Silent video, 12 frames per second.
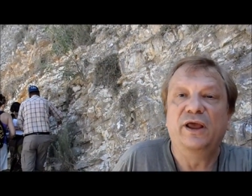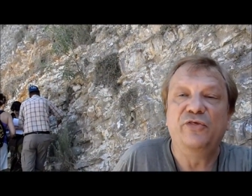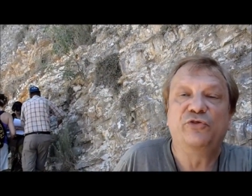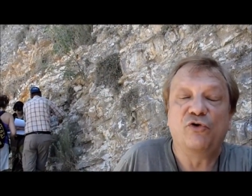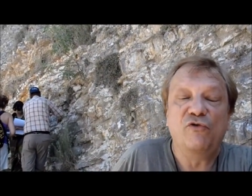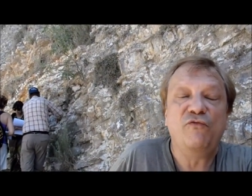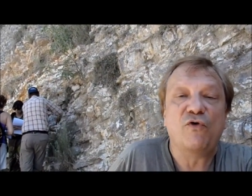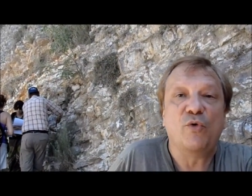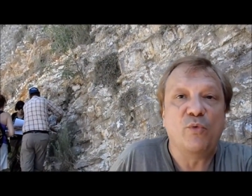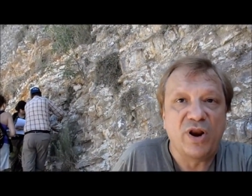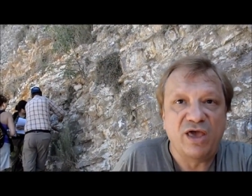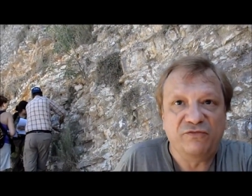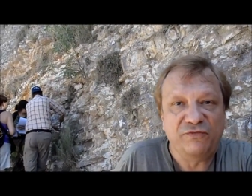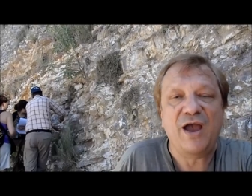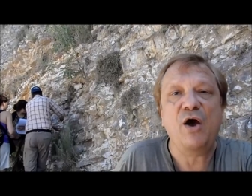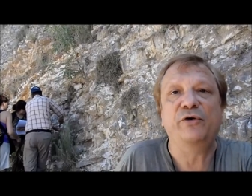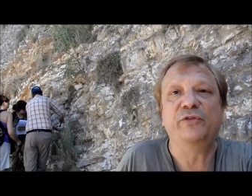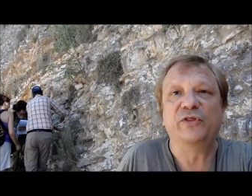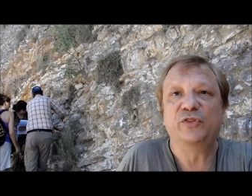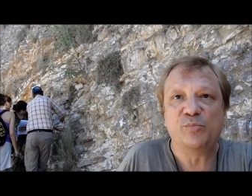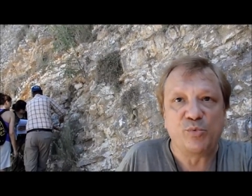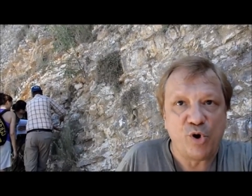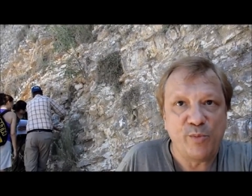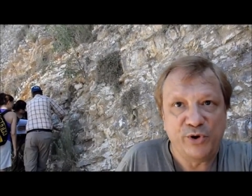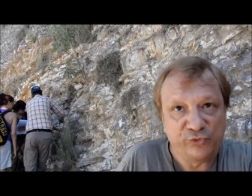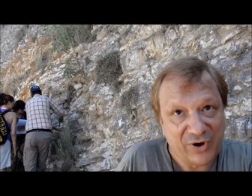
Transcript: And so far what I found is that the Permian